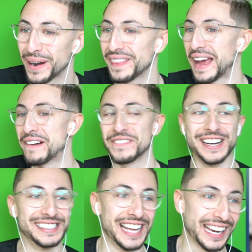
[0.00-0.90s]
right there for
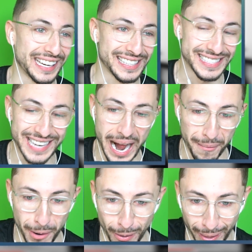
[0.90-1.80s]
a second. Stop.
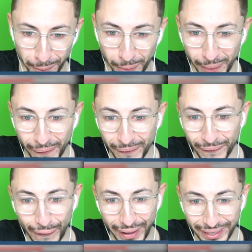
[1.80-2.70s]
Hold on. Wait,
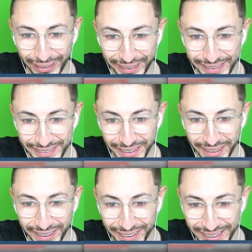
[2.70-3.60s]
wait. Look at this. Look
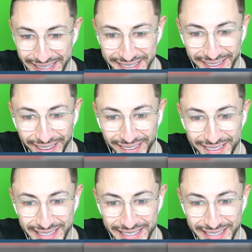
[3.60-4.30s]
at this. Look at this